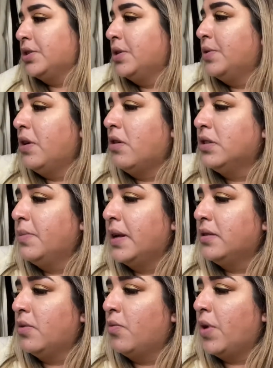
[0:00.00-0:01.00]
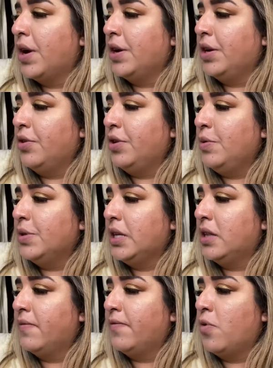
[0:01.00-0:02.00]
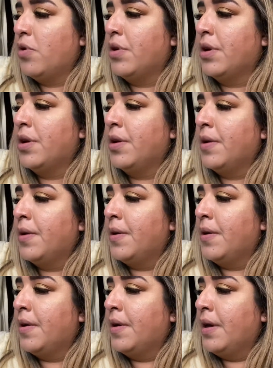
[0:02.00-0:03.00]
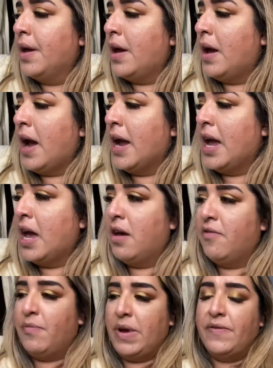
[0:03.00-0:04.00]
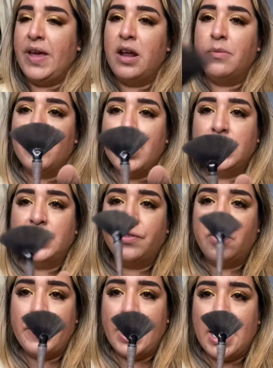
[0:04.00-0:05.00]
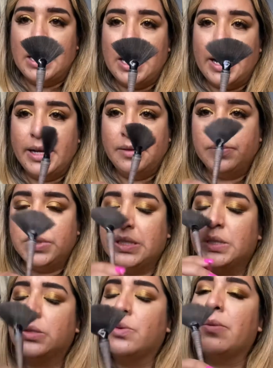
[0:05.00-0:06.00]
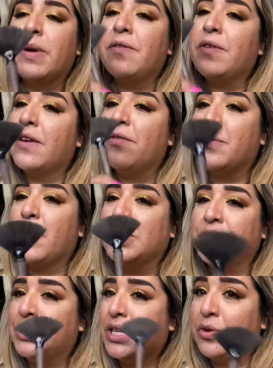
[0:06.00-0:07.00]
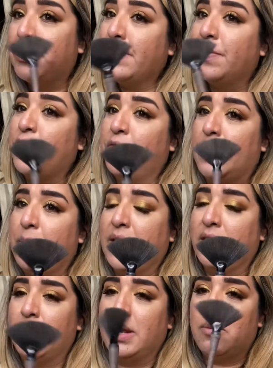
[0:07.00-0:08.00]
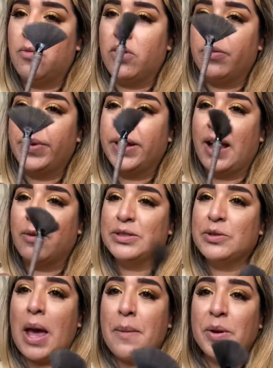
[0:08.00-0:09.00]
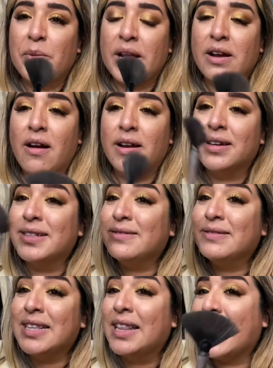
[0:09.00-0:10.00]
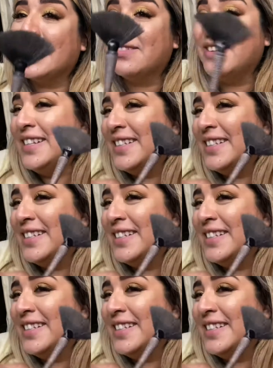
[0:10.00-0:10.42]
So it all depends on what you're using them for. I have my fan brush for my highlight. This is one of my favorite brushes. I don't even know if they make them anymore, but I was so happy when I got it because it was the last one.